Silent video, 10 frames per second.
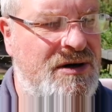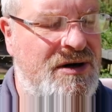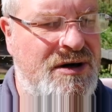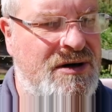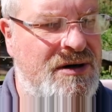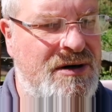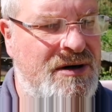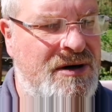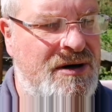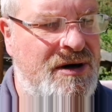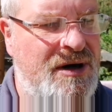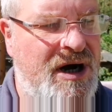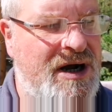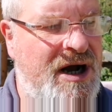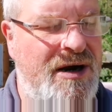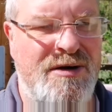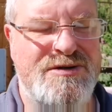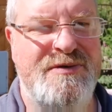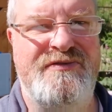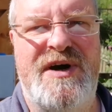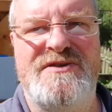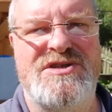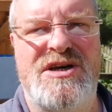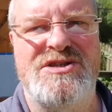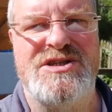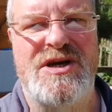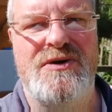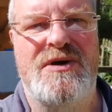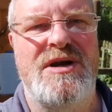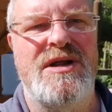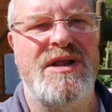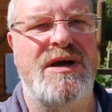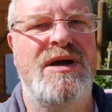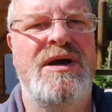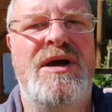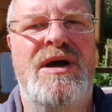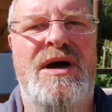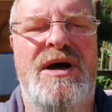I can't, it was about 5 sizes out kind of thing.